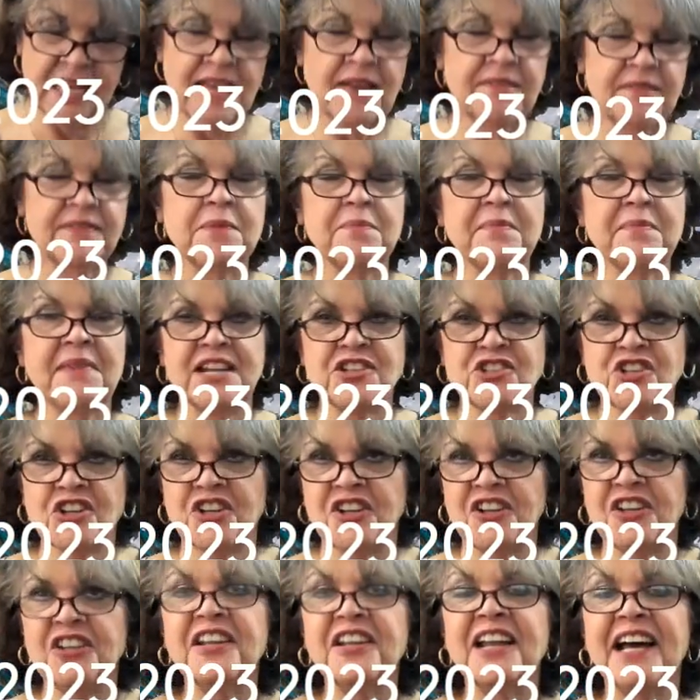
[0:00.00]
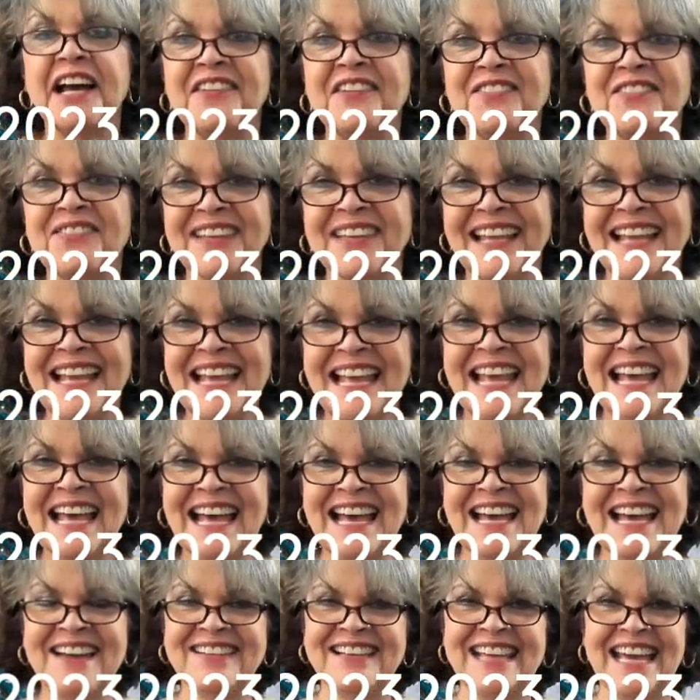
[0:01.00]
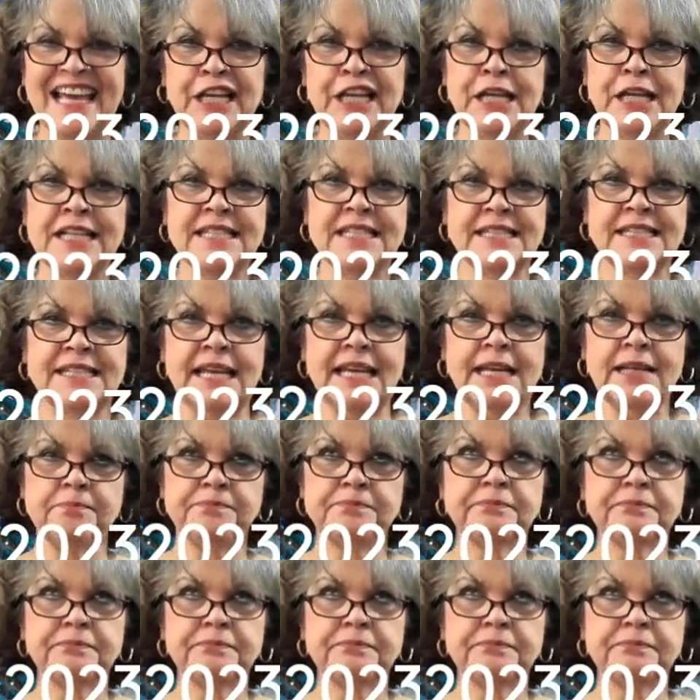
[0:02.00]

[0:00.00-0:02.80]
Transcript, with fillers: the magical life. Okay, let's see.